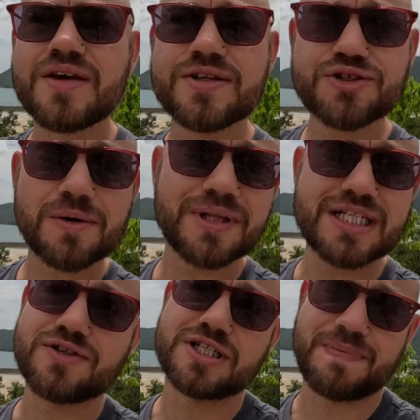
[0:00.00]
The trouble
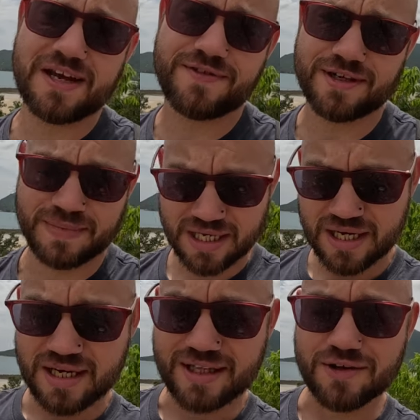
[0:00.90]
is you've got to pay for them.
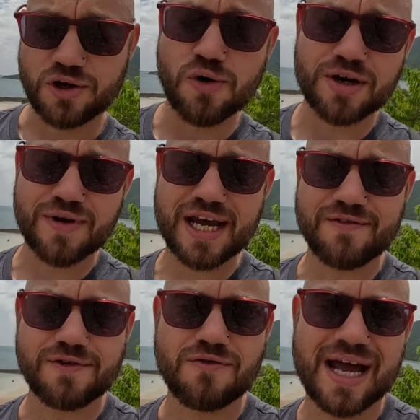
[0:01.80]
Now, the going
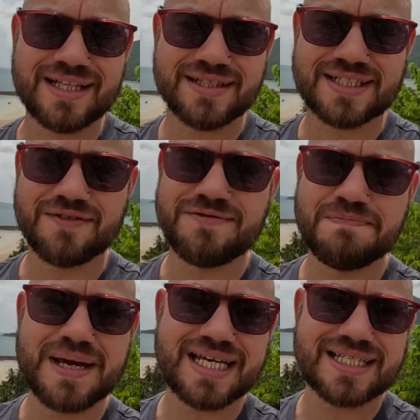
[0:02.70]
rate for renting
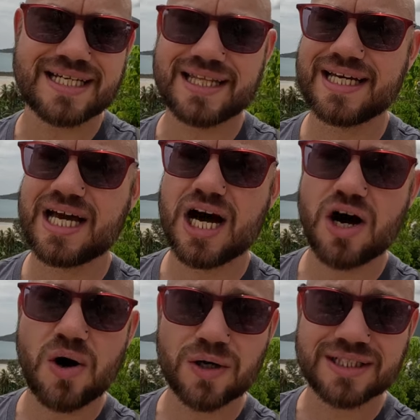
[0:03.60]
something basic like
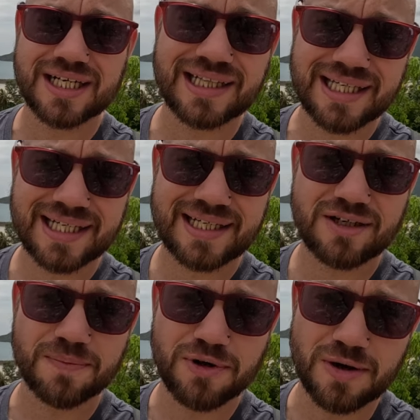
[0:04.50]
a Honda Click,
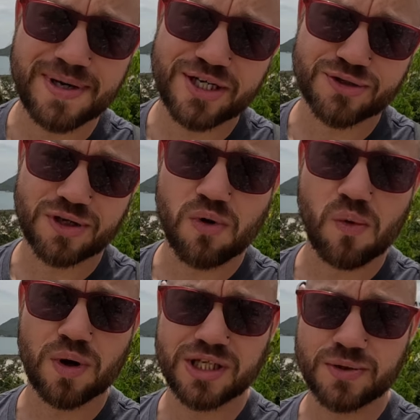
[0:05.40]
I'll put a picture of
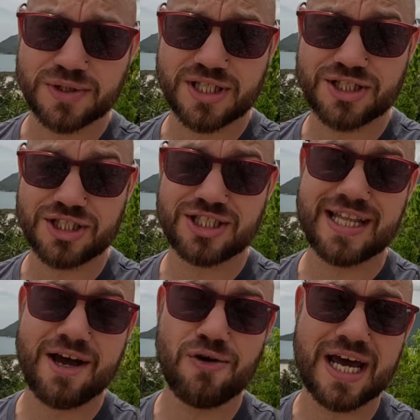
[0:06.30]
what one of those is
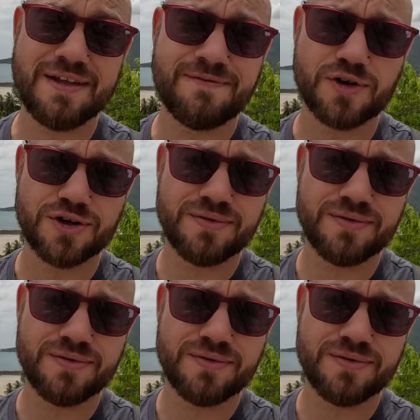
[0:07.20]
just now in for